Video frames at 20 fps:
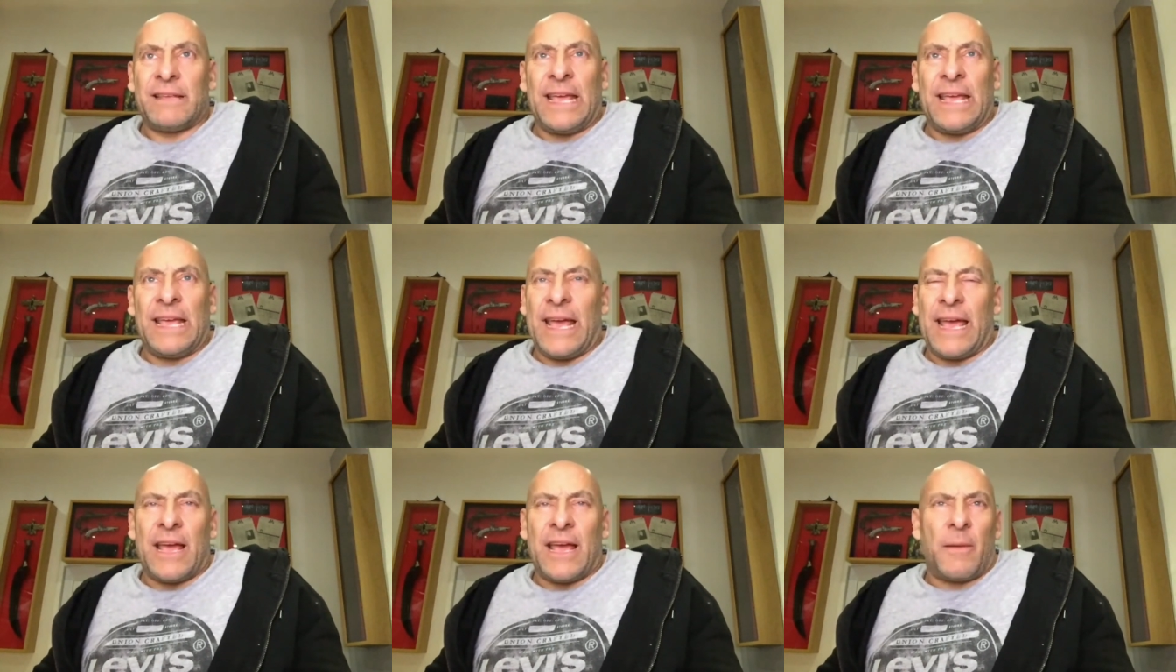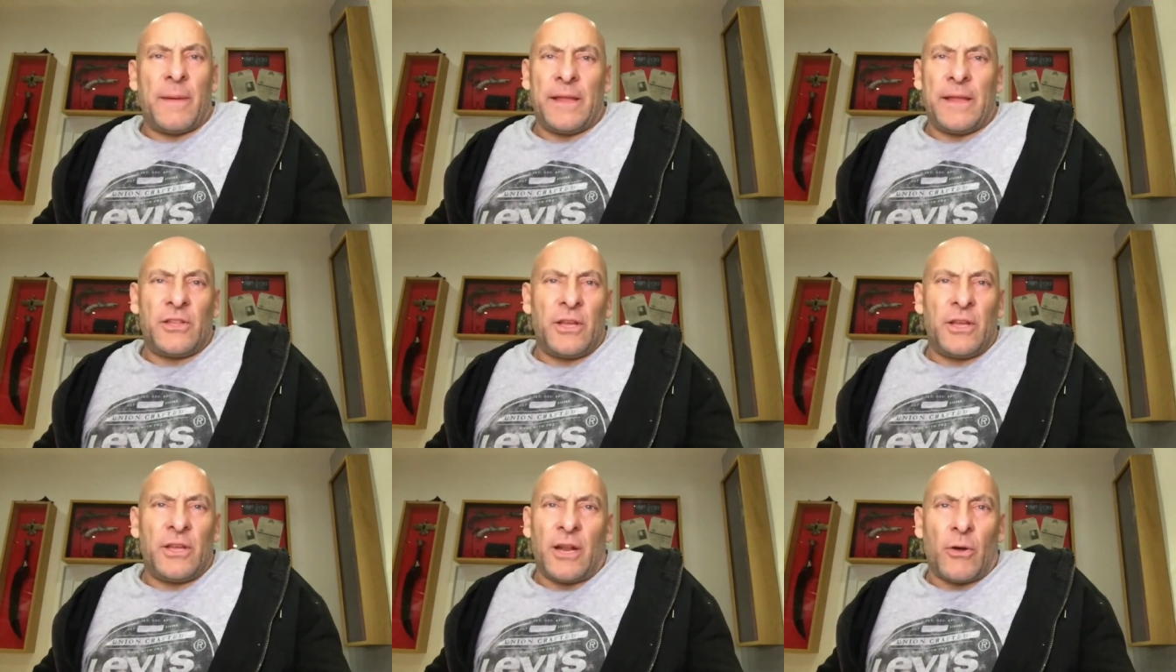Yeah, I
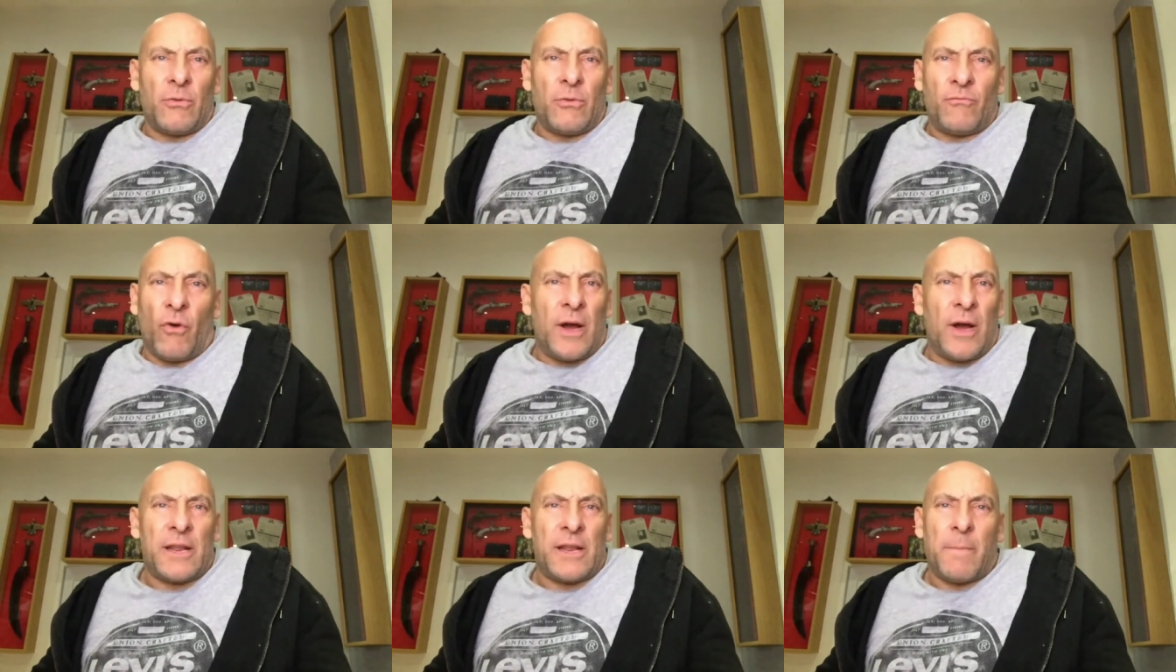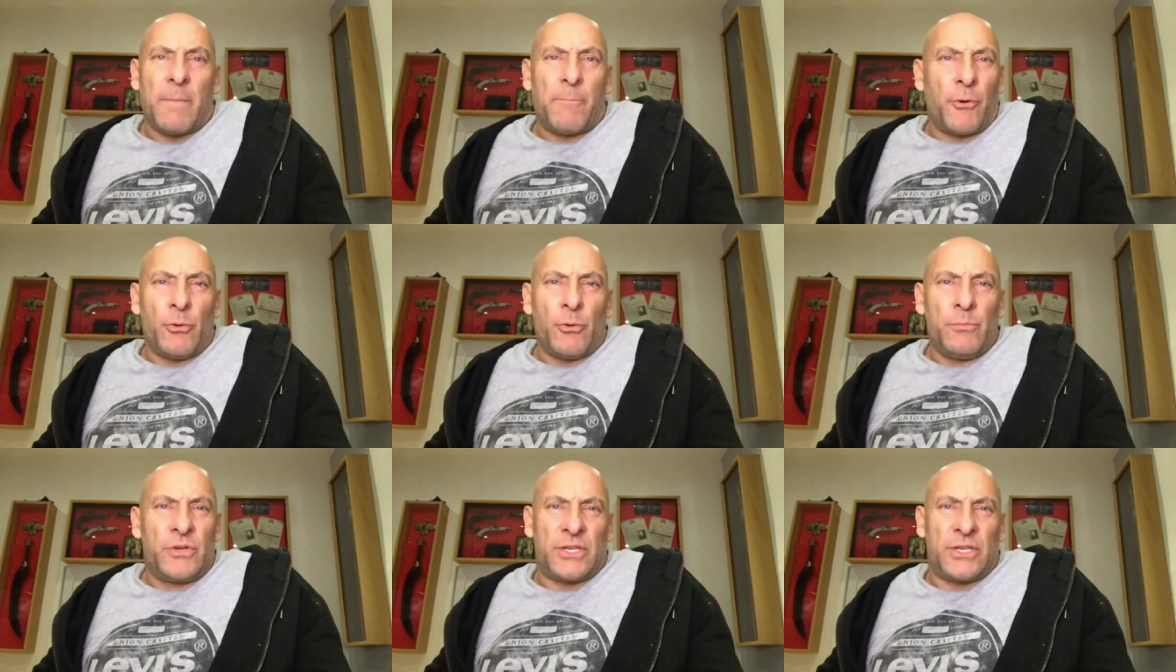mean, you know, riding
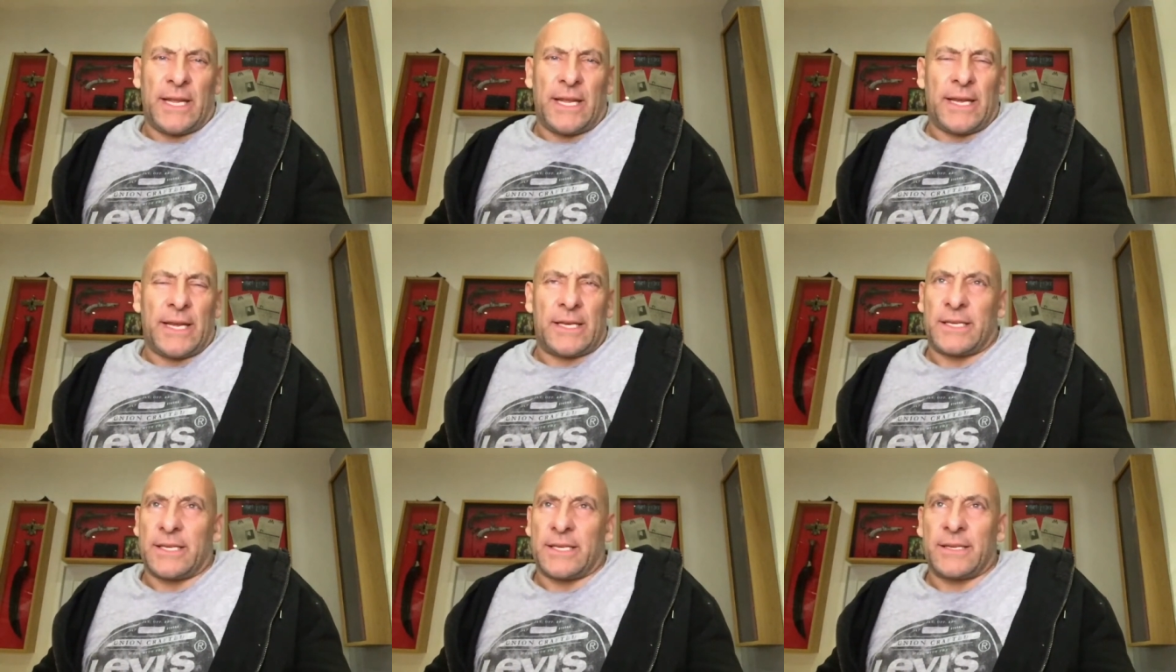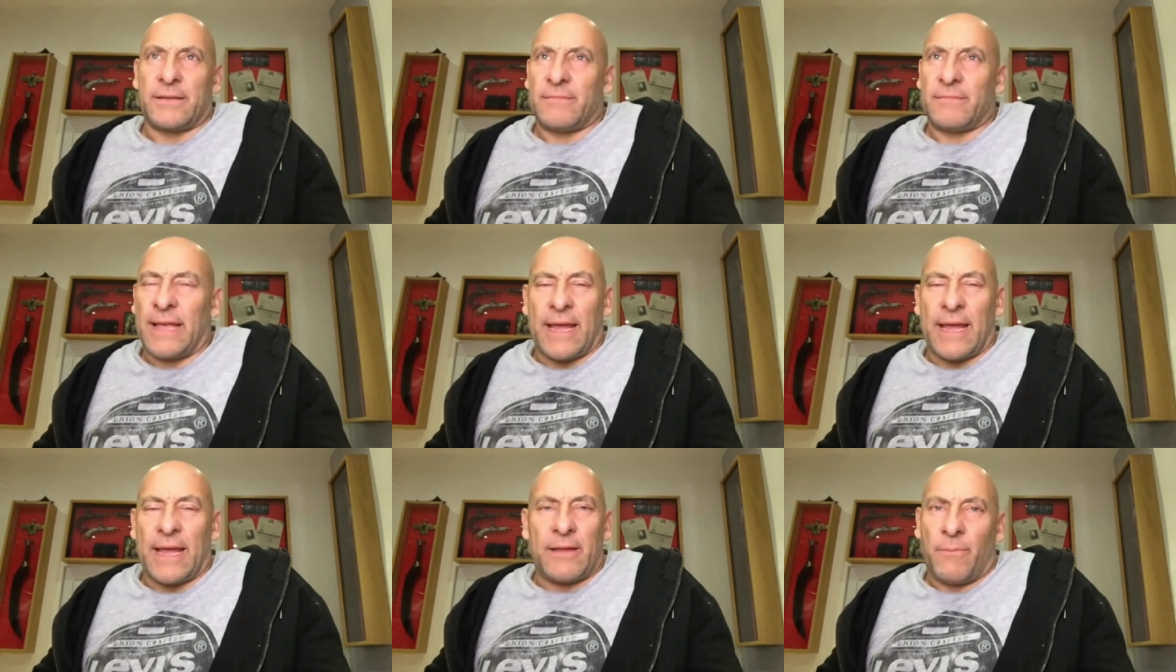broomsticks
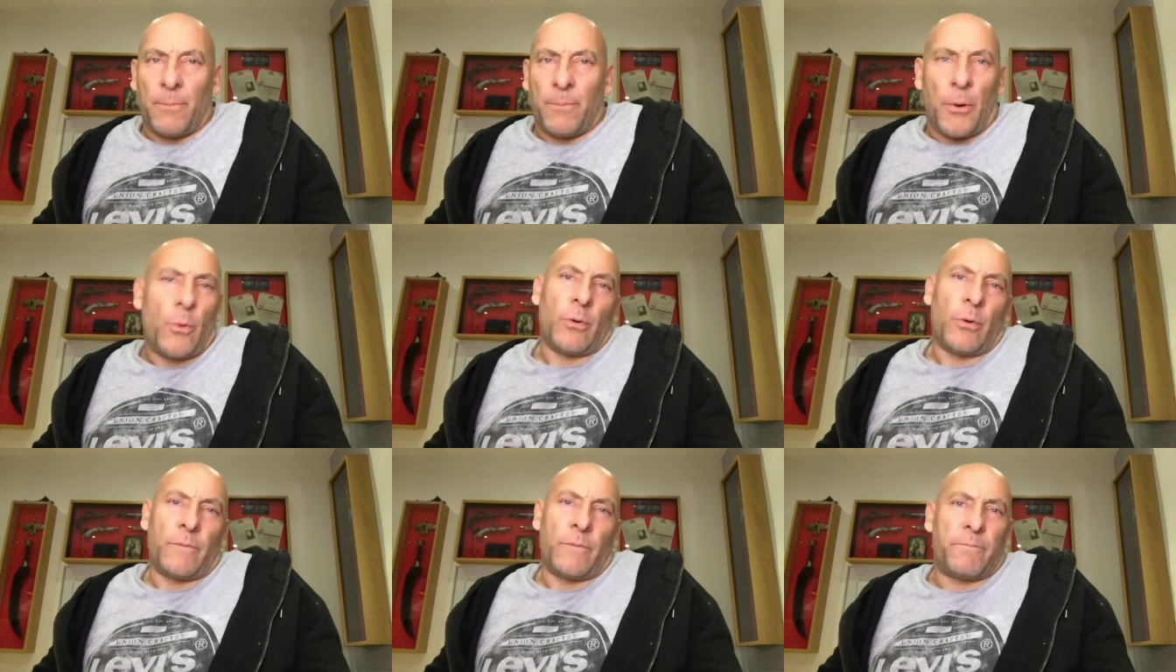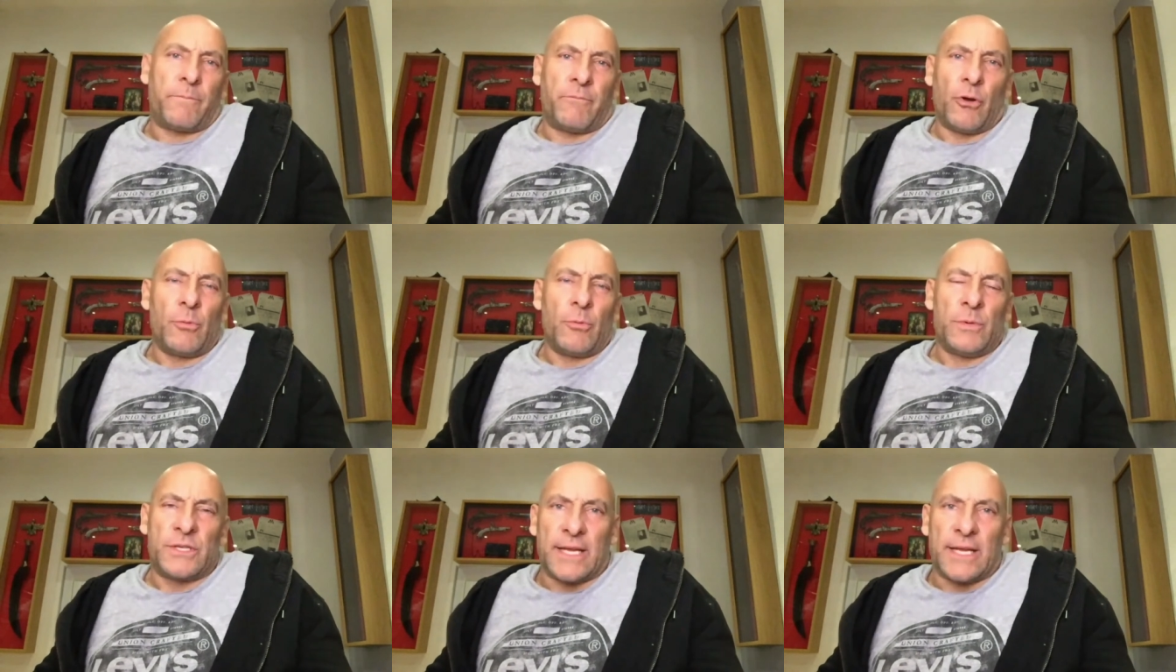and getting pulled off
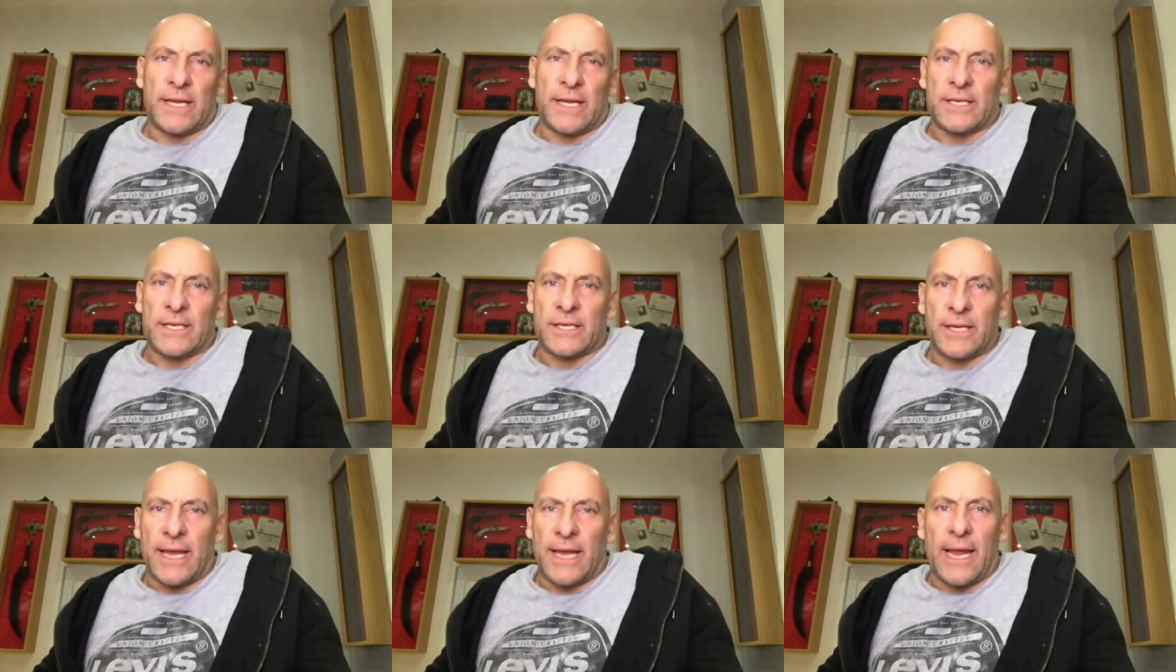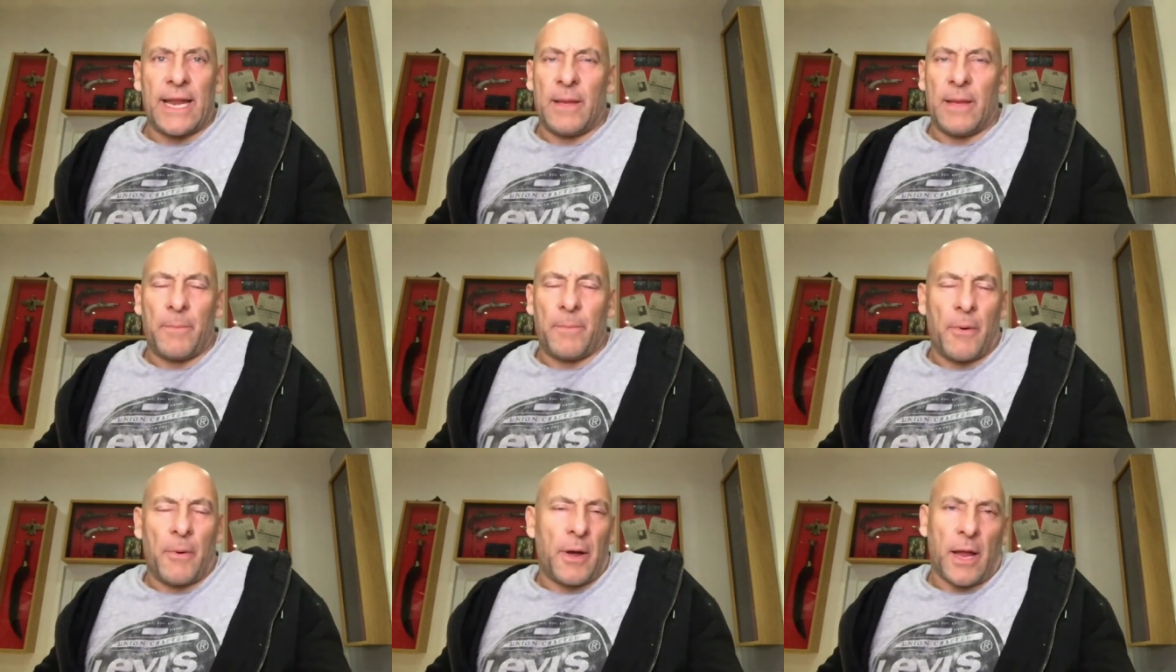broomsticks and
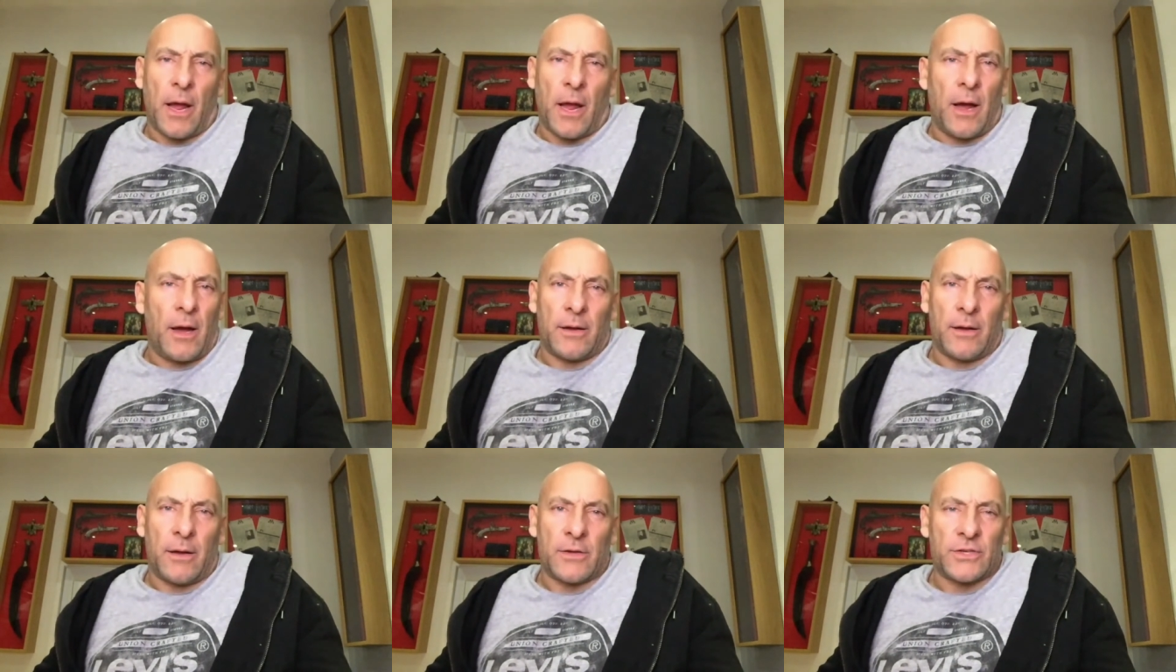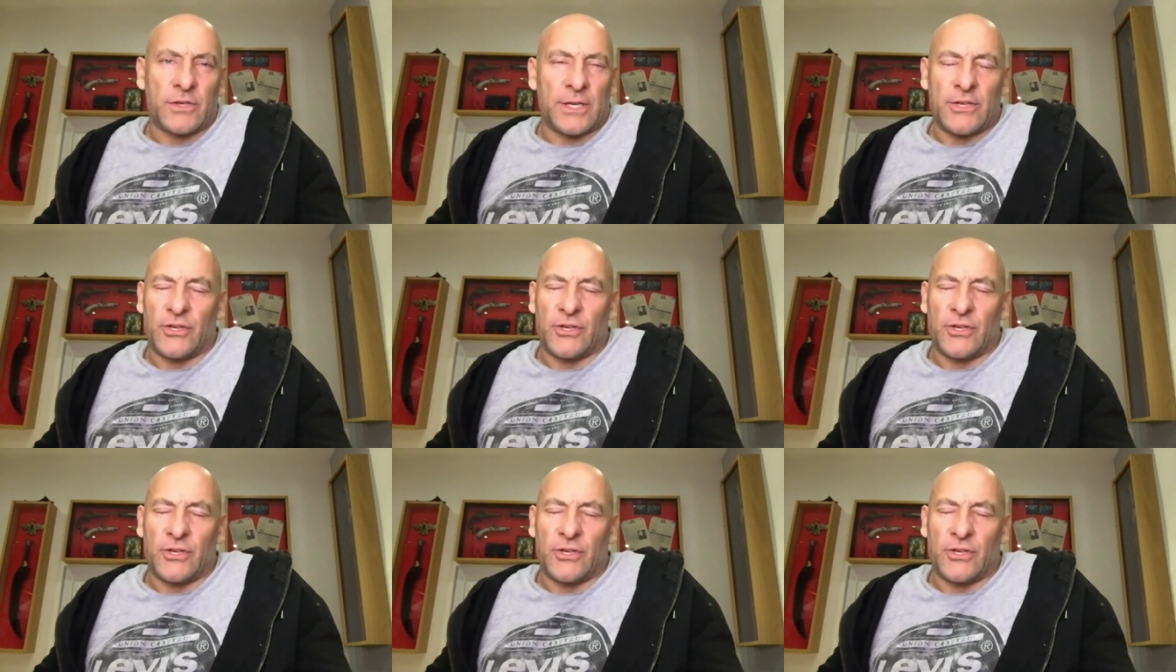getting hit by cars.